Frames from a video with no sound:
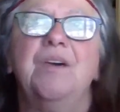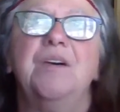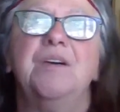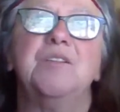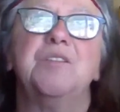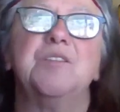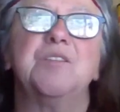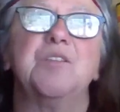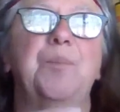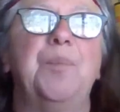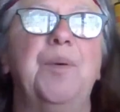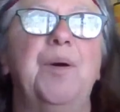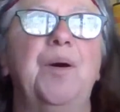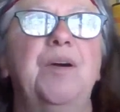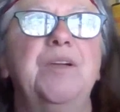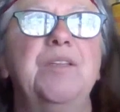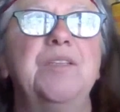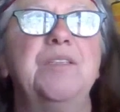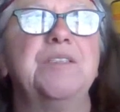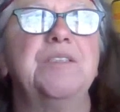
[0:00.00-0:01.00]
So
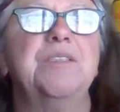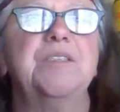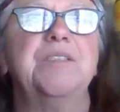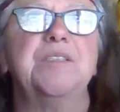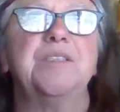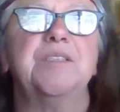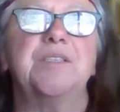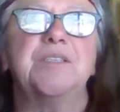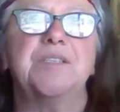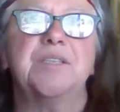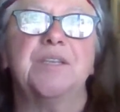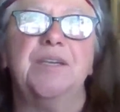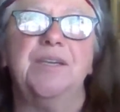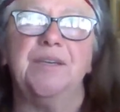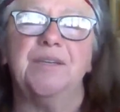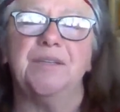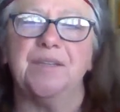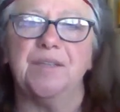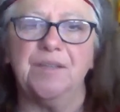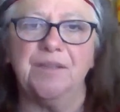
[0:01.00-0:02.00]
pause, sense, and
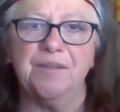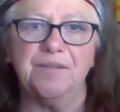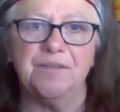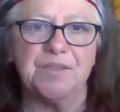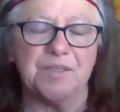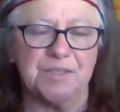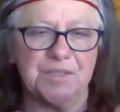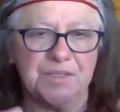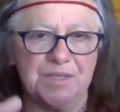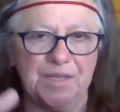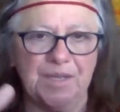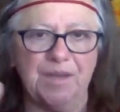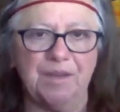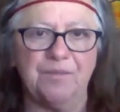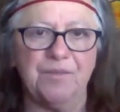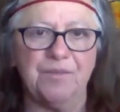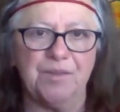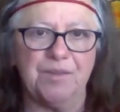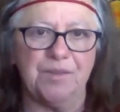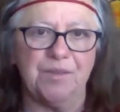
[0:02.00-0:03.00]
scan gives us
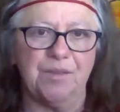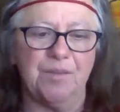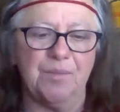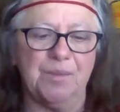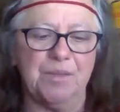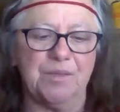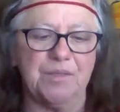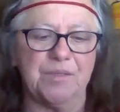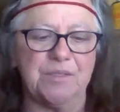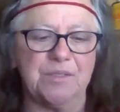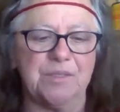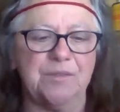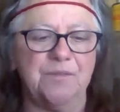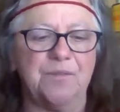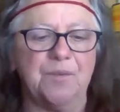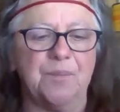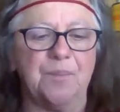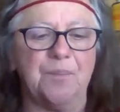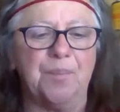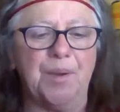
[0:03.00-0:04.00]
everything, because then
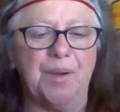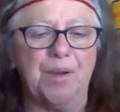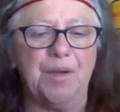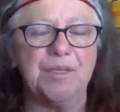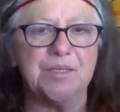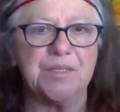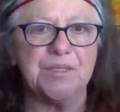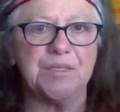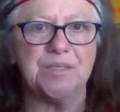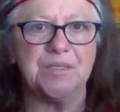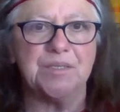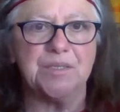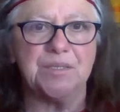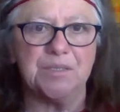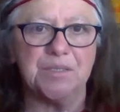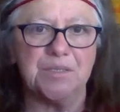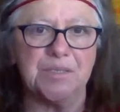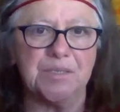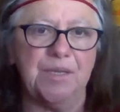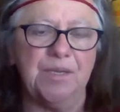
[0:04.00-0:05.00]
from pause, sense,
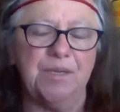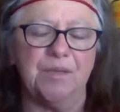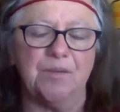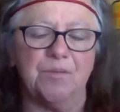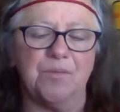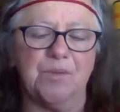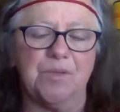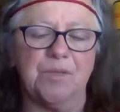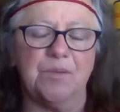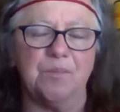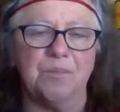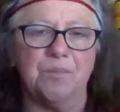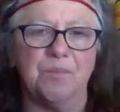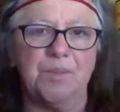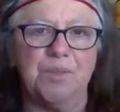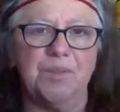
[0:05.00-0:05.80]
and scan, we can